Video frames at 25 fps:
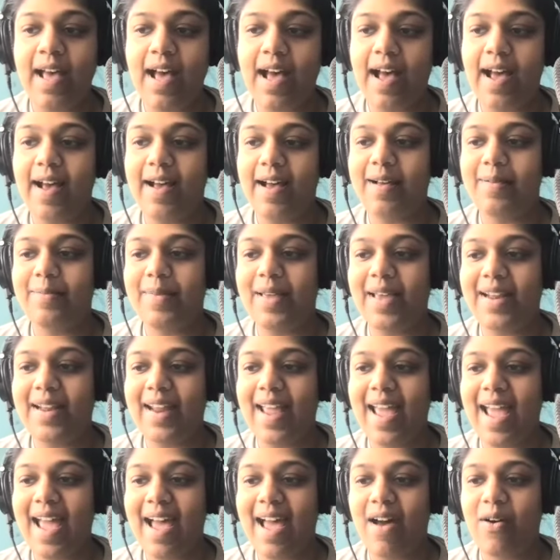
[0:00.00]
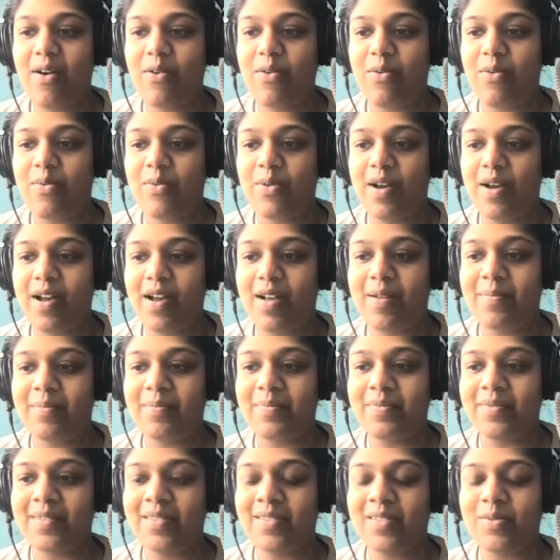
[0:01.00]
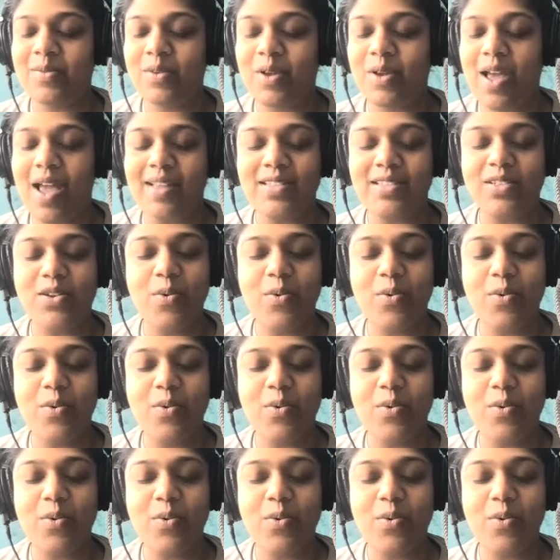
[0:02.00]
and how the kinds of